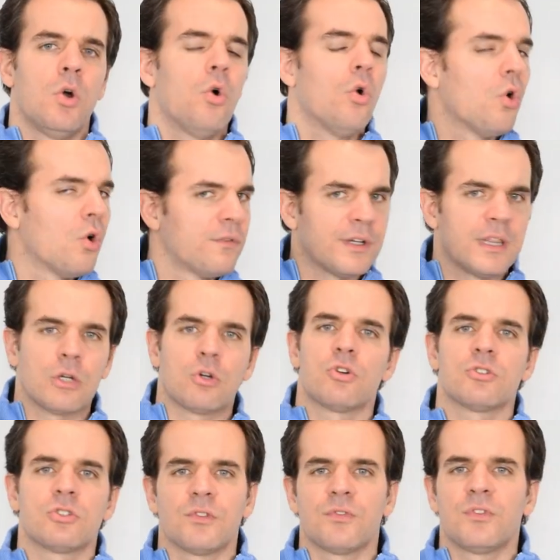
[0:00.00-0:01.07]
over the
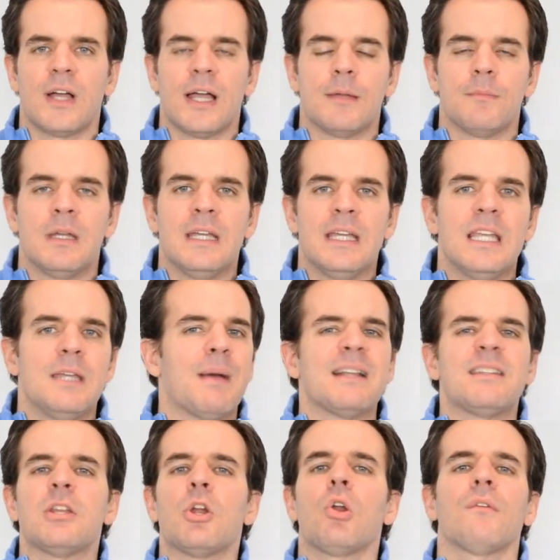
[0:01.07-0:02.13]
course of time,
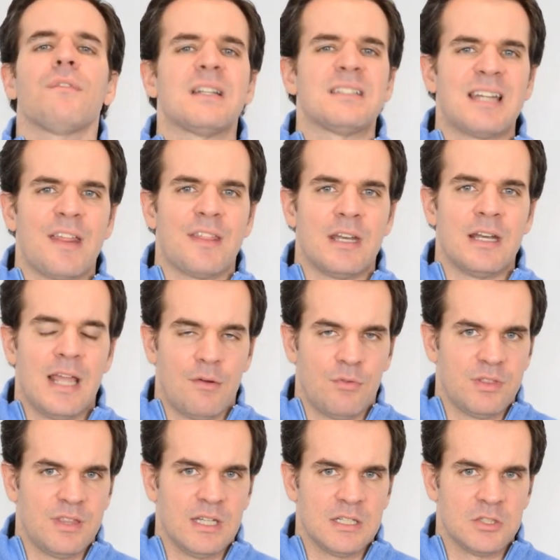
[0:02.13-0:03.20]
imagine all of a sudden
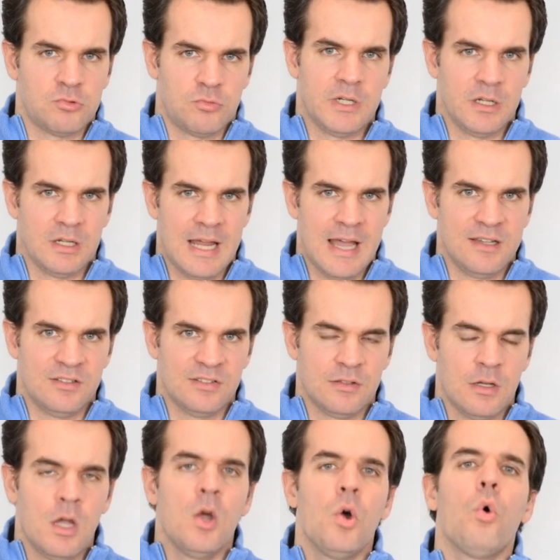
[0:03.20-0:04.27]
everything is realized.
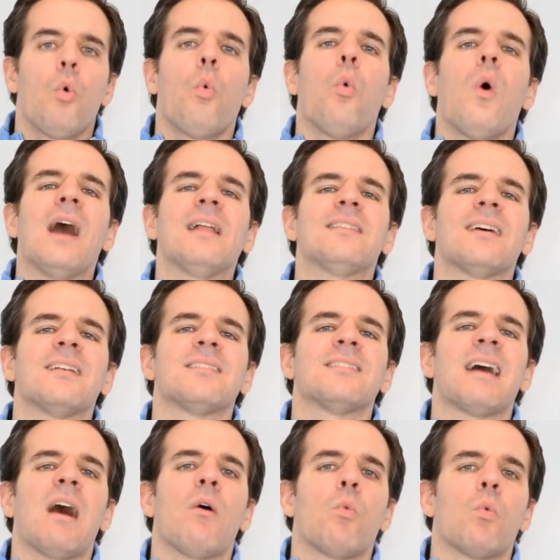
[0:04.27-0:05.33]
What does
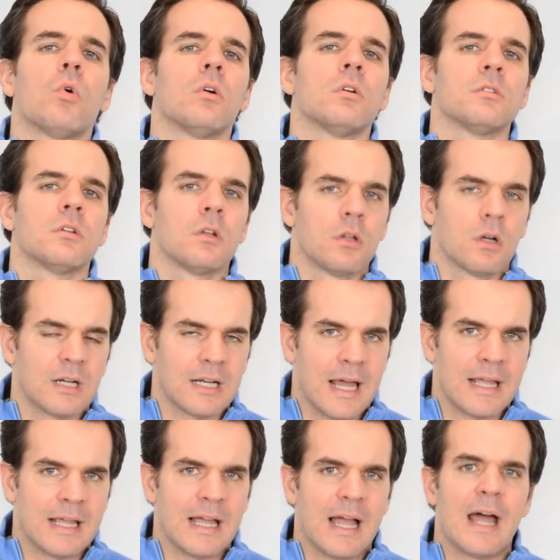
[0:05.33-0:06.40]
that world look
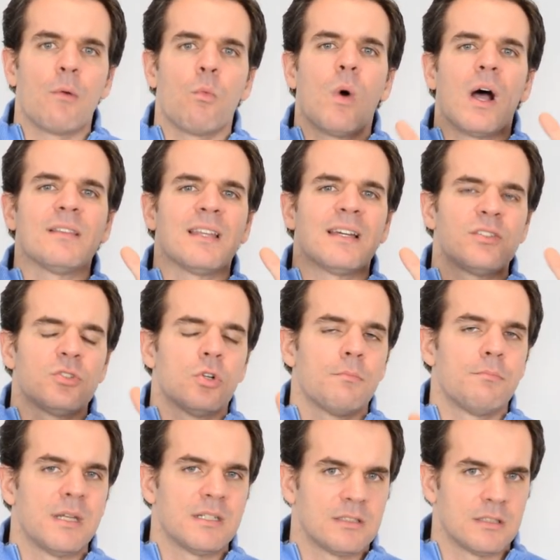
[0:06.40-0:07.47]
like? And what does your
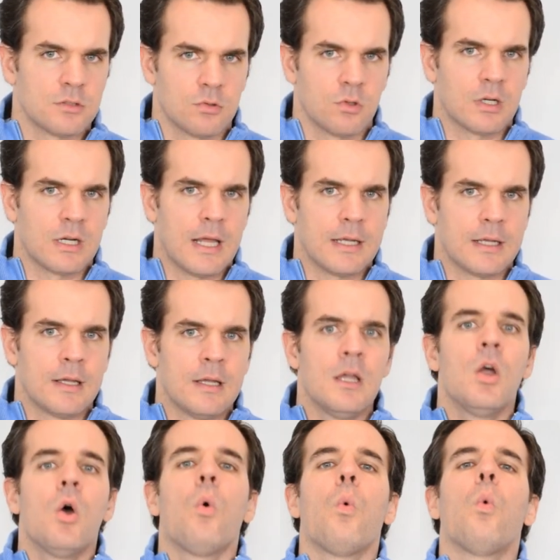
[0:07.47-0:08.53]
business look like?
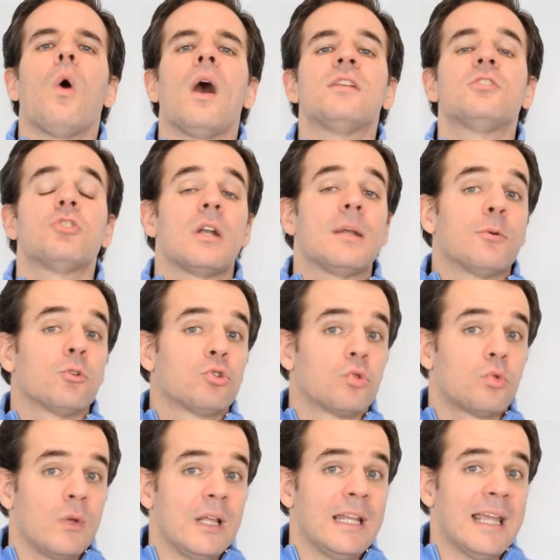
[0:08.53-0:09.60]
Once you're able to
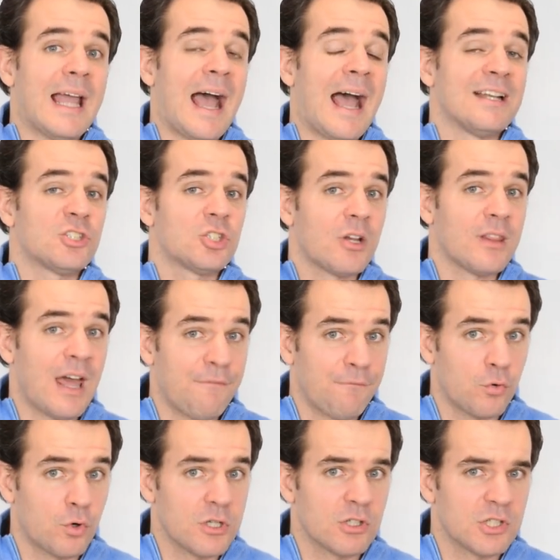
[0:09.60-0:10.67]
really answer that
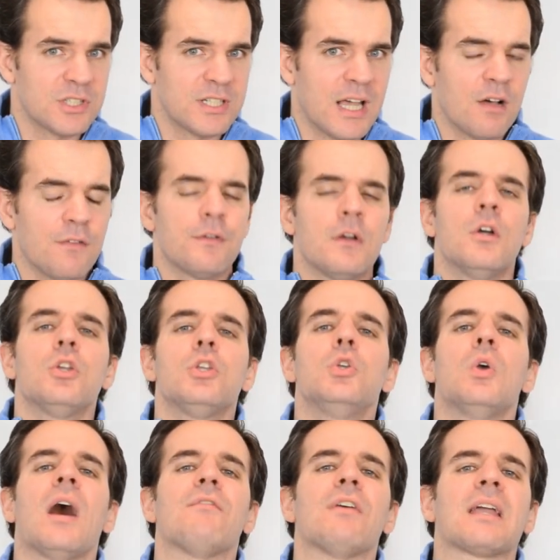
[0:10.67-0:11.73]
for yourself,
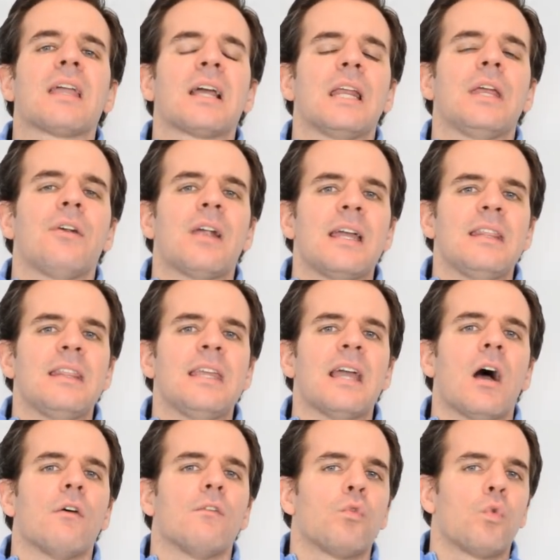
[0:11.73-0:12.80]
you have a clear idea
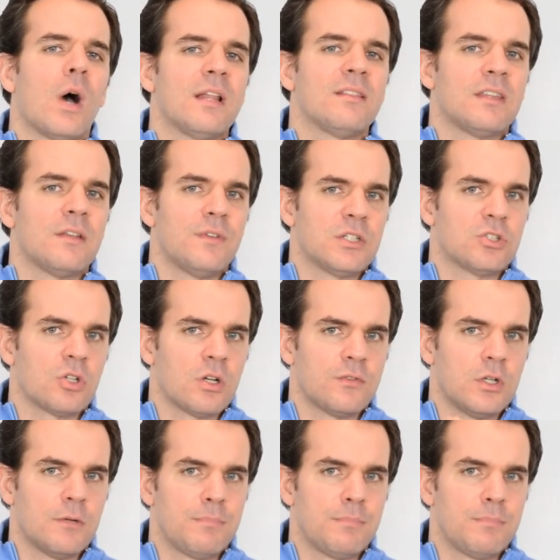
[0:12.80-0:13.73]
of what the vision of your